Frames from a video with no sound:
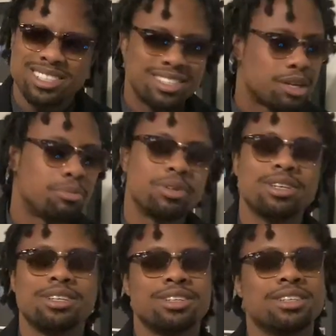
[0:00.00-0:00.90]

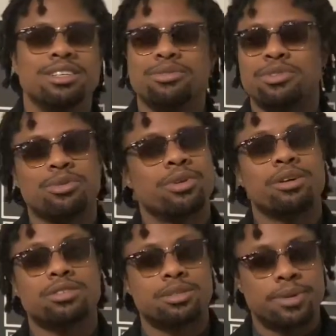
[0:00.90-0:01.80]
completely different than what I
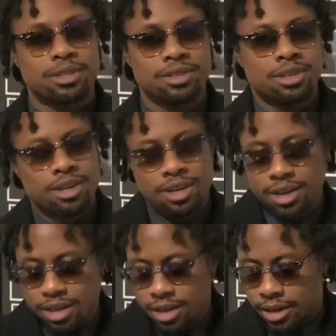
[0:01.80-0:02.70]
was expecting.
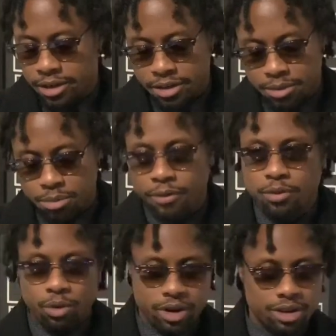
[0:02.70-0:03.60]

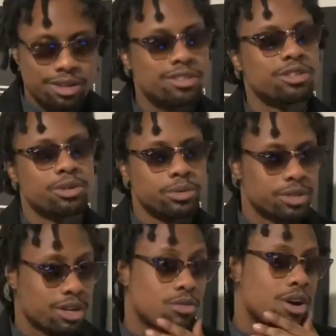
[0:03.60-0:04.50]
Before hearing, it was
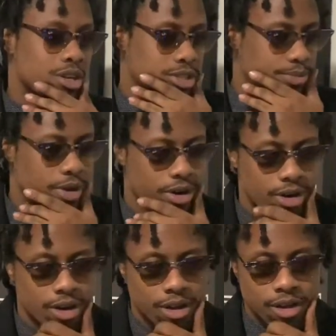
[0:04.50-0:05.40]
like rock
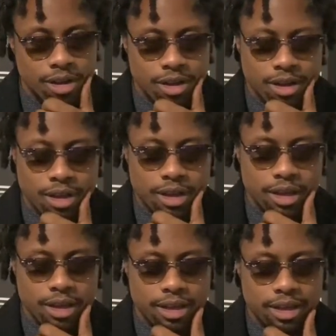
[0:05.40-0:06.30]
inspired,
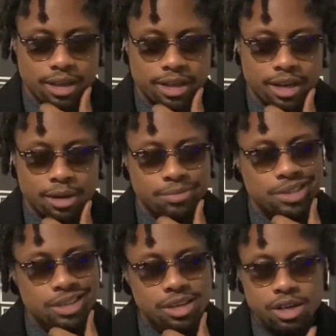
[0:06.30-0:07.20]
and I'm
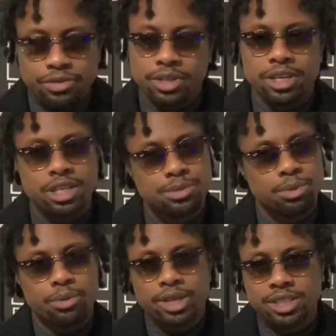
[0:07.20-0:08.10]
loving the
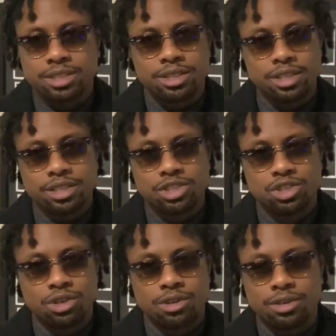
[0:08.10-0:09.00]
inspiration that he's
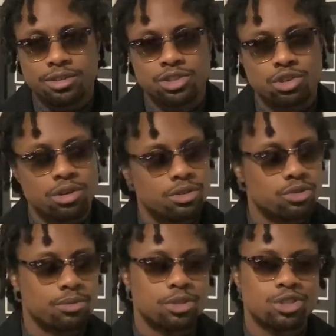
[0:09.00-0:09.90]
drawn
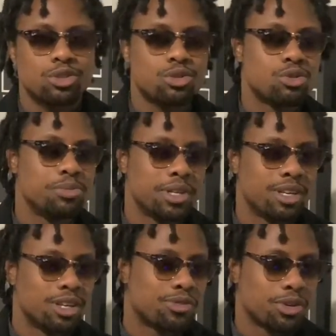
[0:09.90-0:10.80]
from so many
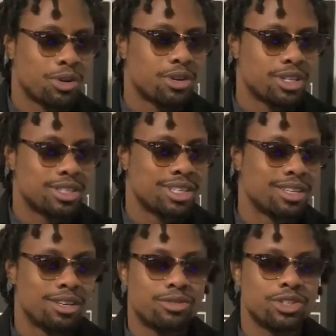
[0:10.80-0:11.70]
different artists
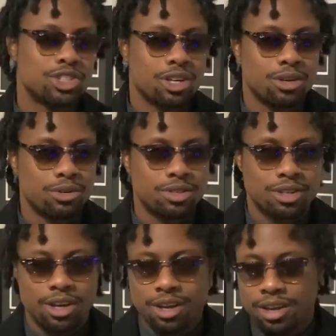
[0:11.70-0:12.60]
and different genres.
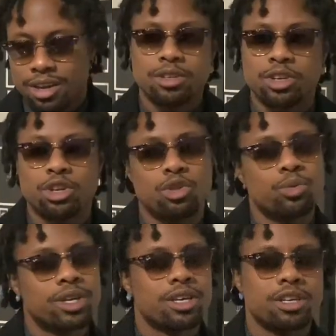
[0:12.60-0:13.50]
The
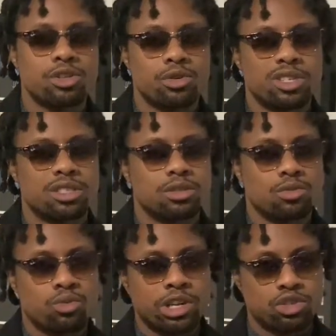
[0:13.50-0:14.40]
Weeknd is on this
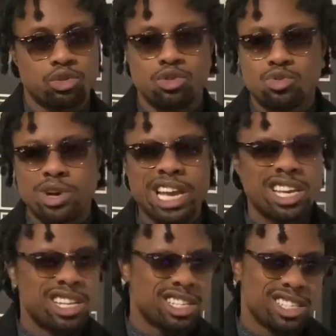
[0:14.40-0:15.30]
retro
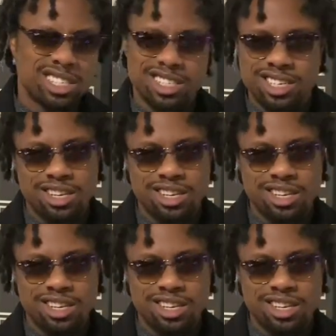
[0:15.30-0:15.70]
'80s